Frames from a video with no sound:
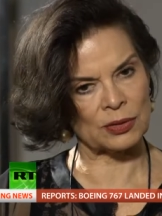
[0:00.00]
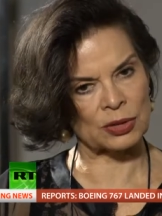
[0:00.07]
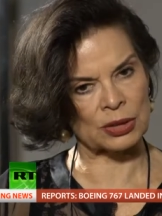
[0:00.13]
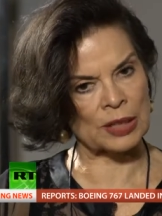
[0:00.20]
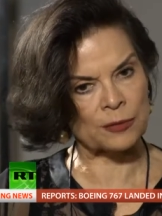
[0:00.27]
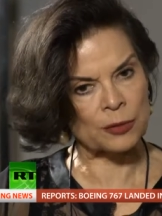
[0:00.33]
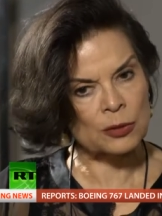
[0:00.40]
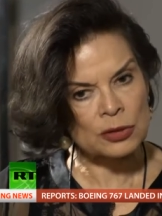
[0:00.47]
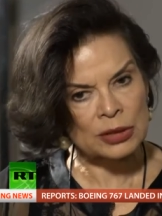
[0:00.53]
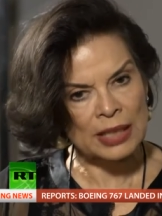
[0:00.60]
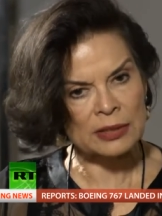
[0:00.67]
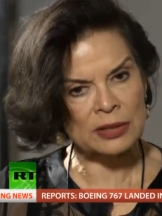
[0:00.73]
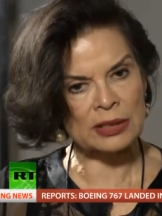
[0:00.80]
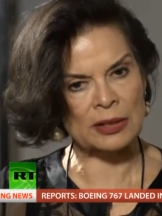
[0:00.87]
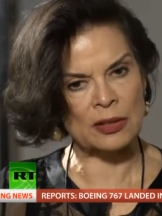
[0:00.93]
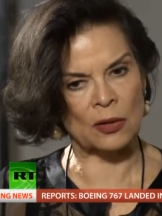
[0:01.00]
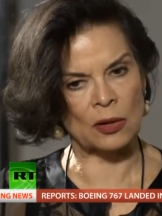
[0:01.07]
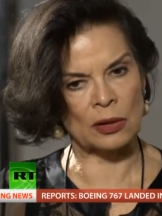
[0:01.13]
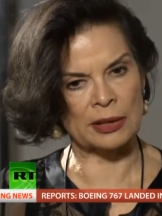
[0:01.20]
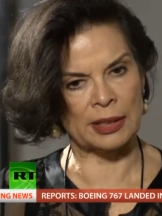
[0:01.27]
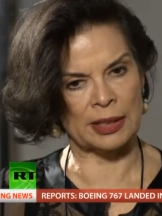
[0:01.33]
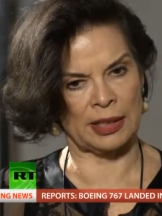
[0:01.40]
Chevron
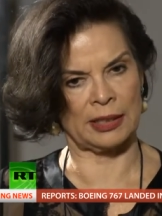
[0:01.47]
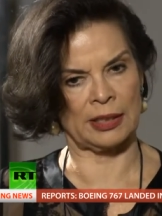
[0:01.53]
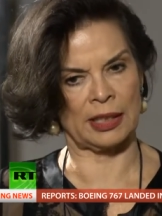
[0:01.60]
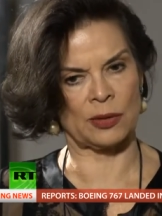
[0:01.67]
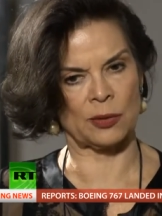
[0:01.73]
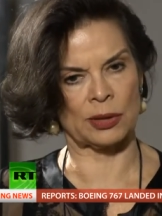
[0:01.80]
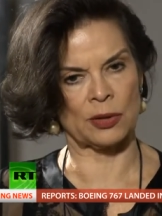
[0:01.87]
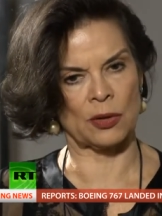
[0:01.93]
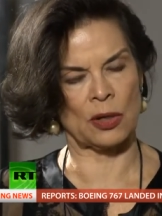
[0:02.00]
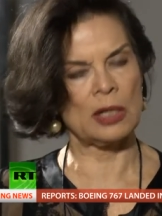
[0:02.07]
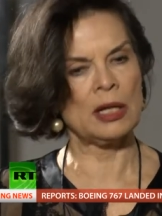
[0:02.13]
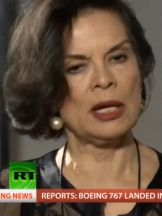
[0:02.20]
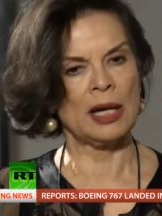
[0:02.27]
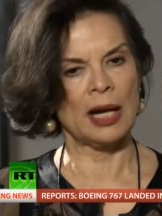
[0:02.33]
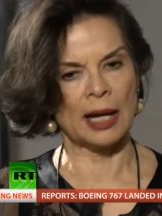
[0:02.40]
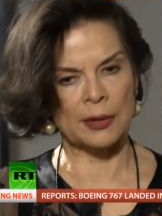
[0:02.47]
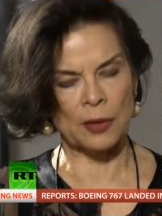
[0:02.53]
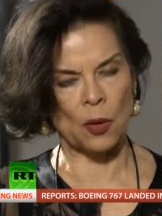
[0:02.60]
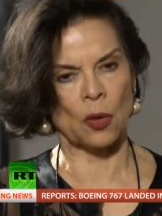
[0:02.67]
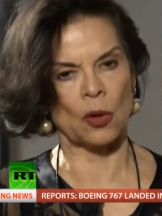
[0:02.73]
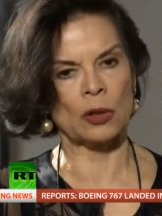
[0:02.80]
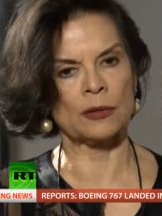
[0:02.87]
Texaco in Ecuador, and
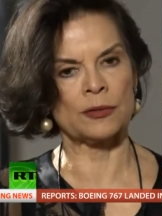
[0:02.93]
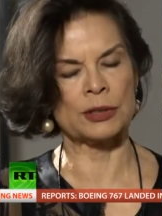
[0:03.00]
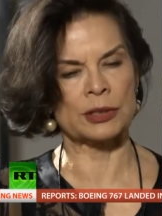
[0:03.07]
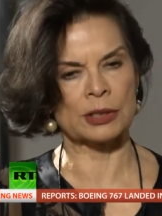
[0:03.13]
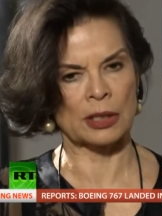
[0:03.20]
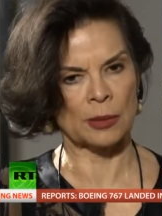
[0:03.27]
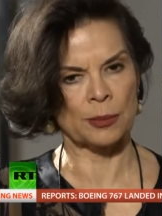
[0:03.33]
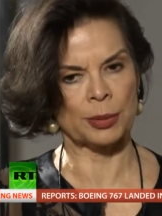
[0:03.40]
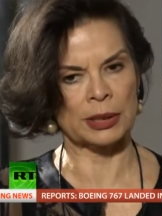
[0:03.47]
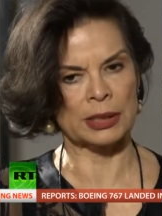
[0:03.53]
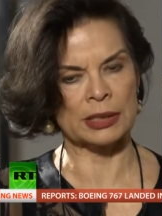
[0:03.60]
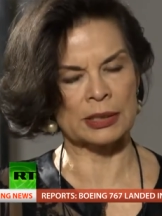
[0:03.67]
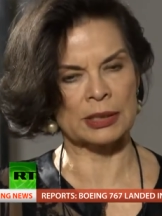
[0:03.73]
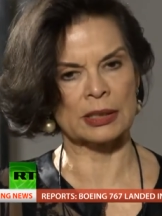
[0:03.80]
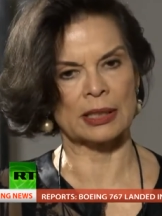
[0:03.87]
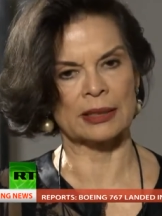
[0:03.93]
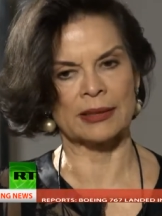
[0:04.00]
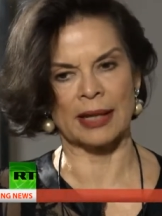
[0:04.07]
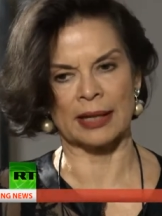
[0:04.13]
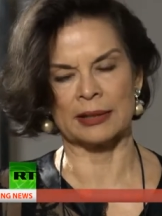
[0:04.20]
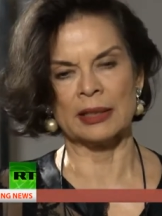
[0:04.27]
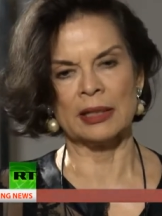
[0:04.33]
all of these companies
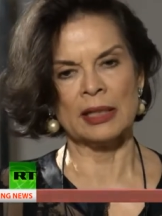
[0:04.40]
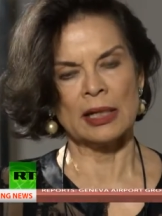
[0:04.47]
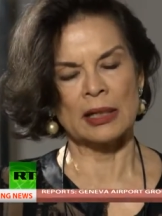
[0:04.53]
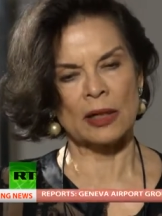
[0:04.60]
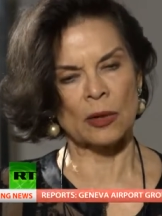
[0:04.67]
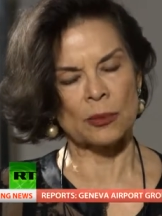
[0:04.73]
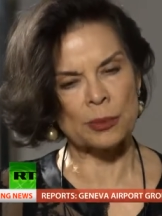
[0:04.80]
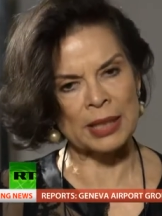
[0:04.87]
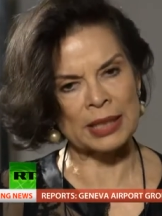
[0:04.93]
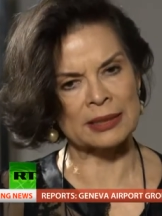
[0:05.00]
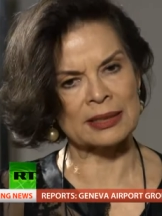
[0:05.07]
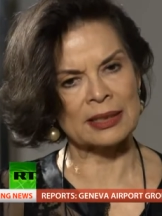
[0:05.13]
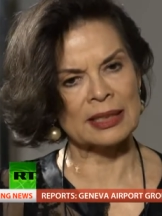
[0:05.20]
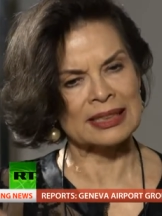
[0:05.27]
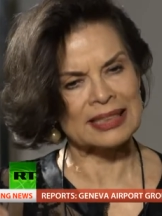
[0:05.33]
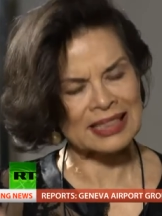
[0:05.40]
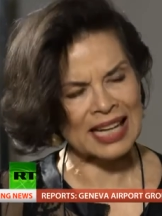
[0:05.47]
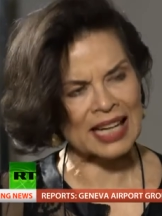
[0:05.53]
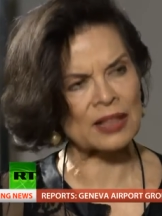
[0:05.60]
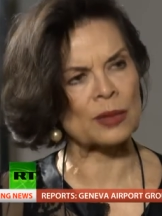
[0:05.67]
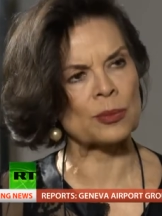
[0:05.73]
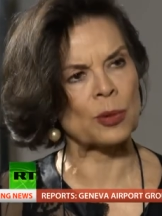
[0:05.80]
that commit
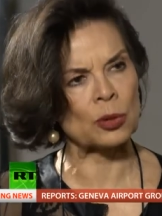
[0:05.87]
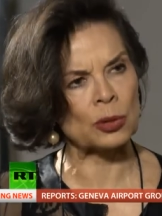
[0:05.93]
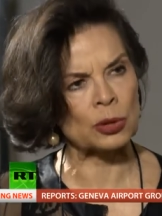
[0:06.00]
terrible